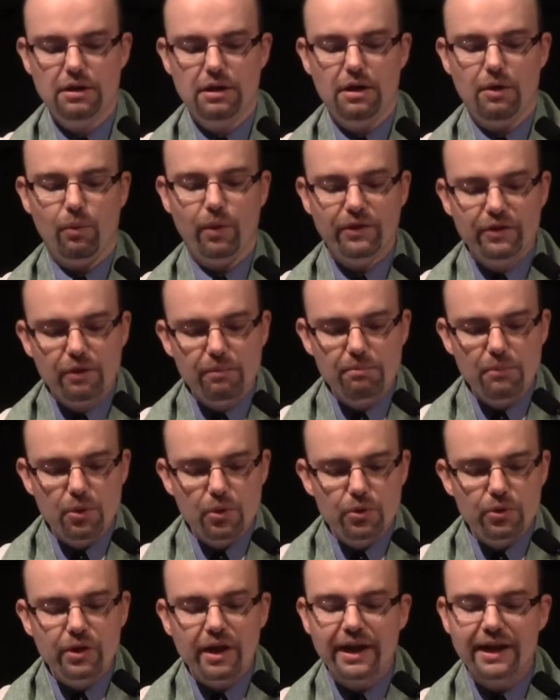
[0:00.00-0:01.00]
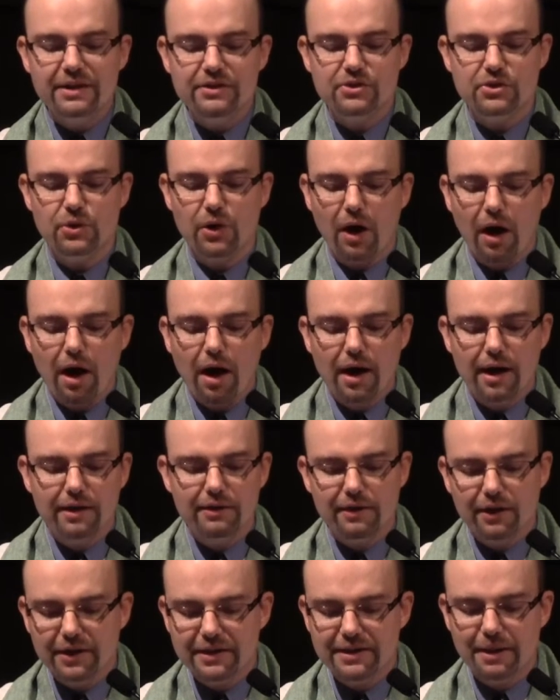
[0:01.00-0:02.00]
When the moon hits your eye
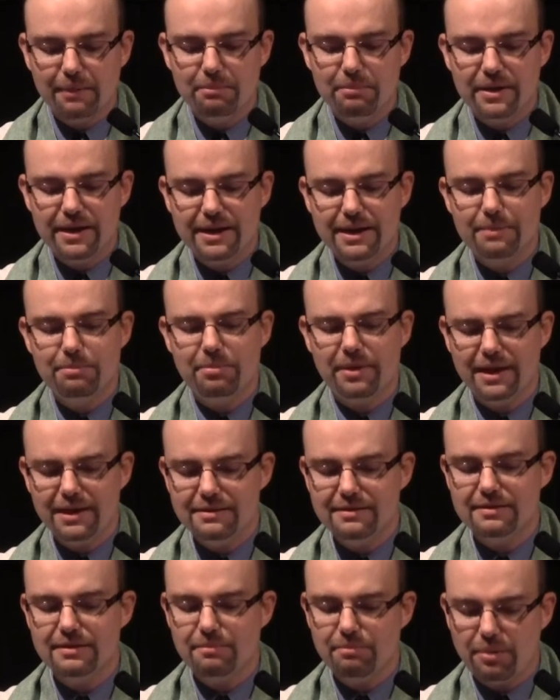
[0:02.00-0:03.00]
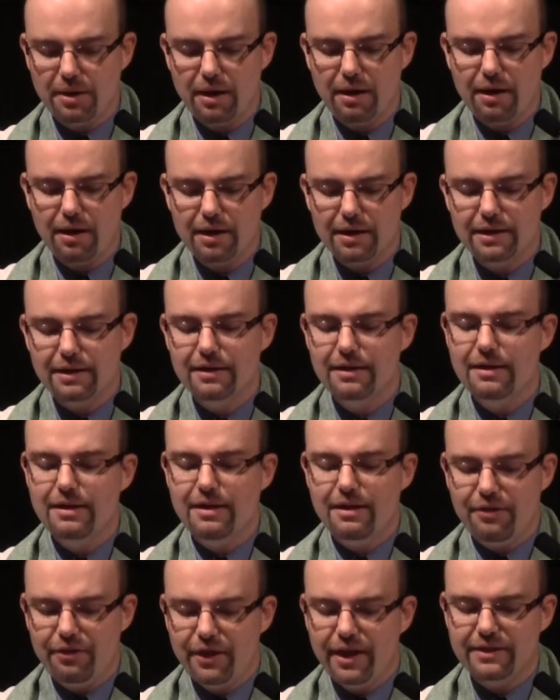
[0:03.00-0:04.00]
like a big pizza pie,
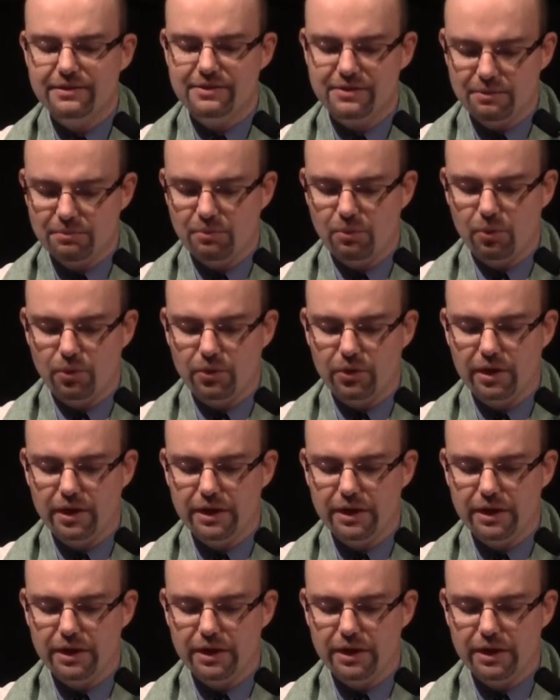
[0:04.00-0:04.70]
that's Amore.